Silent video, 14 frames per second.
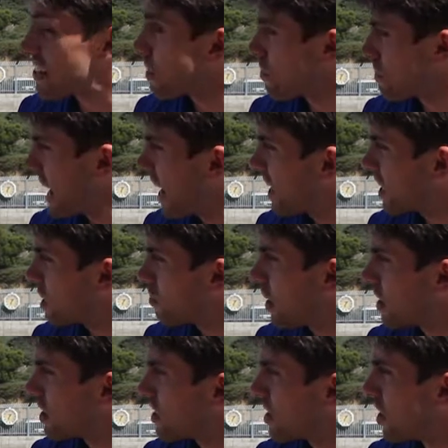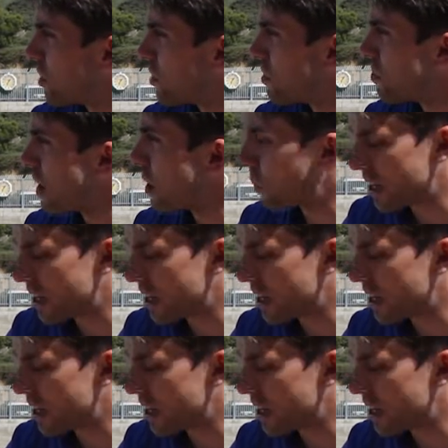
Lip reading: that panic button, going, man,